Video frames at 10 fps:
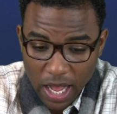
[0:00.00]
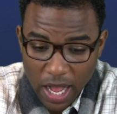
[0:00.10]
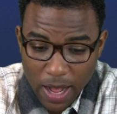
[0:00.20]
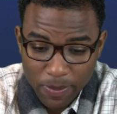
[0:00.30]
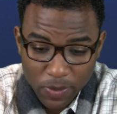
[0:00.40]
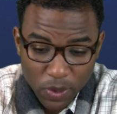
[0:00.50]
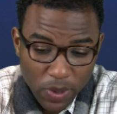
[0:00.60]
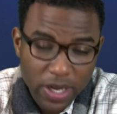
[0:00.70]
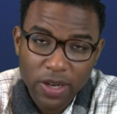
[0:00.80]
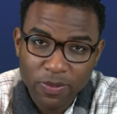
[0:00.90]

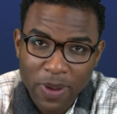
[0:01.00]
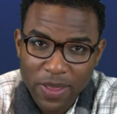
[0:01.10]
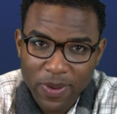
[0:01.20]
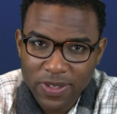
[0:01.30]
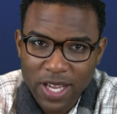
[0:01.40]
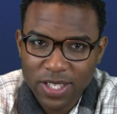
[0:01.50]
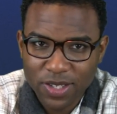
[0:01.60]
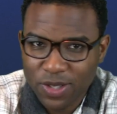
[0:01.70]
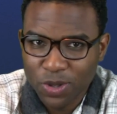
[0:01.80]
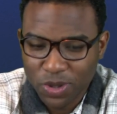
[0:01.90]
By the way, this guy's
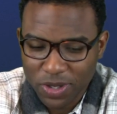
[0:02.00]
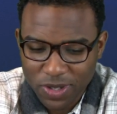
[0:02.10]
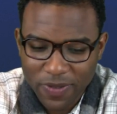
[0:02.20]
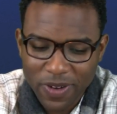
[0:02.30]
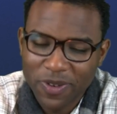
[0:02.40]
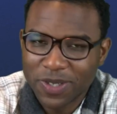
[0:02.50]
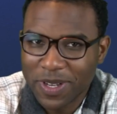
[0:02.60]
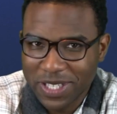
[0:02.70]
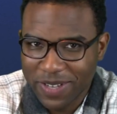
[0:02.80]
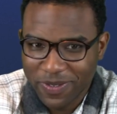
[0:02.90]
a social conservative, which
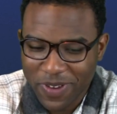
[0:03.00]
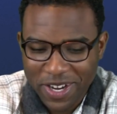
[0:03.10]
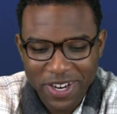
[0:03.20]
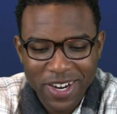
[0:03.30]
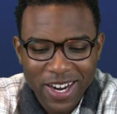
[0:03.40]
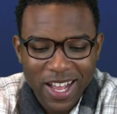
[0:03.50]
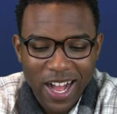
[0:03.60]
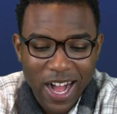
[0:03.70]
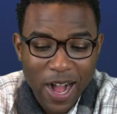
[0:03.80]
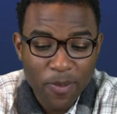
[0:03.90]
makes it even funnier,
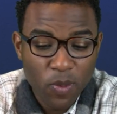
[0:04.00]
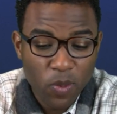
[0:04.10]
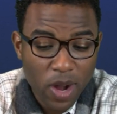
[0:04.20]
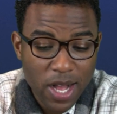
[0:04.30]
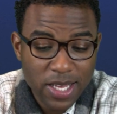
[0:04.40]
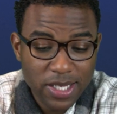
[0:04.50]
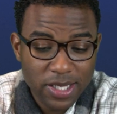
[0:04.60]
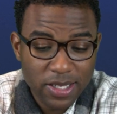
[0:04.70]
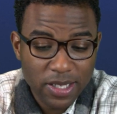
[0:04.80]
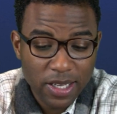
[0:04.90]
got
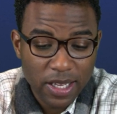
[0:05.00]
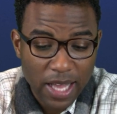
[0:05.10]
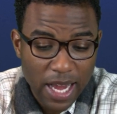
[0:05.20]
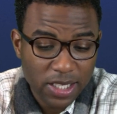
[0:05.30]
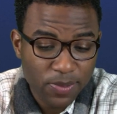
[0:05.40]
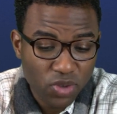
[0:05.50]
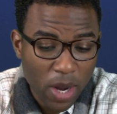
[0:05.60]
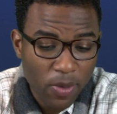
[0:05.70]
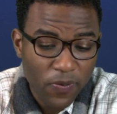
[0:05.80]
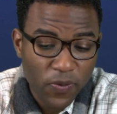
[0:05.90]
in some
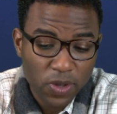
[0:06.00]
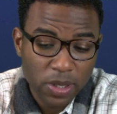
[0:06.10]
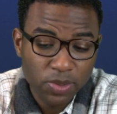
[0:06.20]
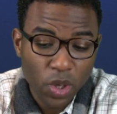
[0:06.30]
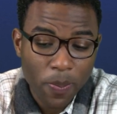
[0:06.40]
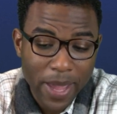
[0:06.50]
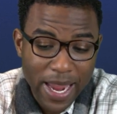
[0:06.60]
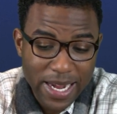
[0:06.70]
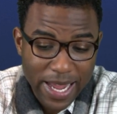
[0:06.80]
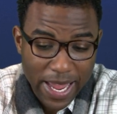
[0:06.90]
trouble for some
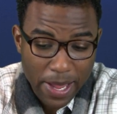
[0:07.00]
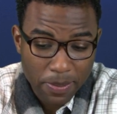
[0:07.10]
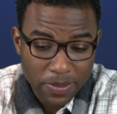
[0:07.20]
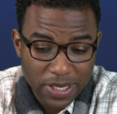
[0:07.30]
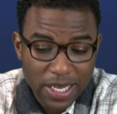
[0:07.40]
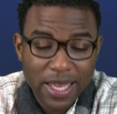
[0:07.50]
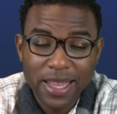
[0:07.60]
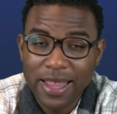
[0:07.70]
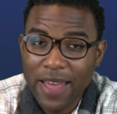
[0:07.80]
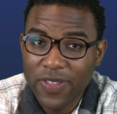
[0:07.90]
domain names
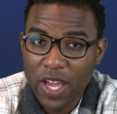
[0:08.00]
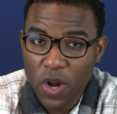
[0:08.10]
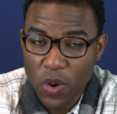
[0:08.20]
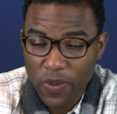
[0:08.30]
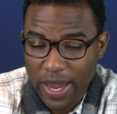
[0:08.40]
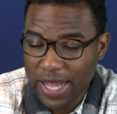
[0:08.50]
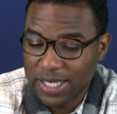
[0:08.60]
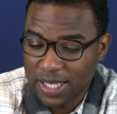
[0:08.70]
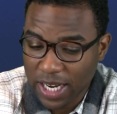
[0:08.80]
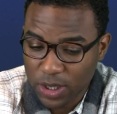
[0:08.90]
that they own that had
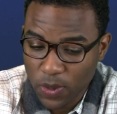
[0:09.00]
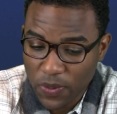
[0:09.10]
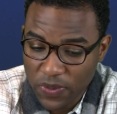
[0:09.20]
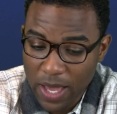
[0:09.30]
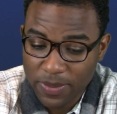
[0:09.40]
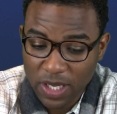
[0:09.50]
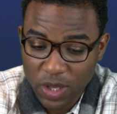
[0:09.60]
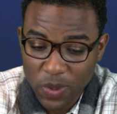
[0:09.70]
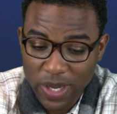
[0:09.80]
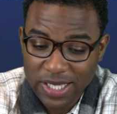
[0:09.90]
sexual themes,
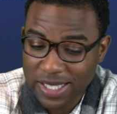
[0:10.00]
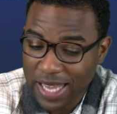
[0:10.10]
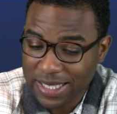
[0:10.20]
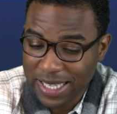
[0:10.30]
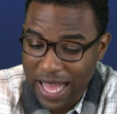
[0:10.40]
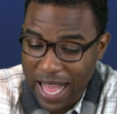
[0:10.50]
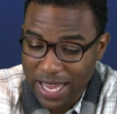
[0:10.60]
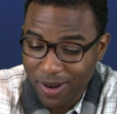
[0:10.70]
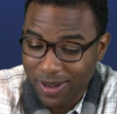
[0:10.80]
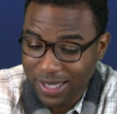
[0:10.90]
including
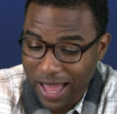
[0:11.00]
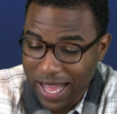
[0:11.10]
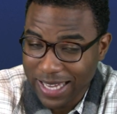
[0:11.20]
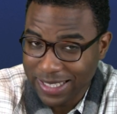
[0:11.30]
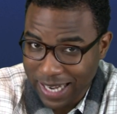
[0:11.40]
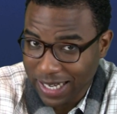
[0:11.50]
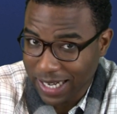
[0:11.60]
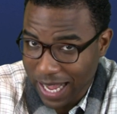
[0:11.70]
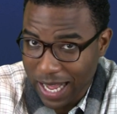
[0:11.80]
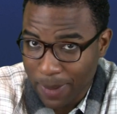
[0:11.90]

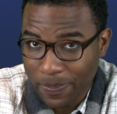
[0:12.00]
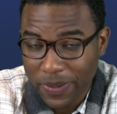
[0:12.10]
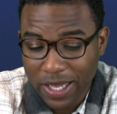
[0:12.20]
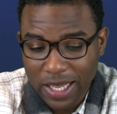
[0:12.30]
sexguideonline.com.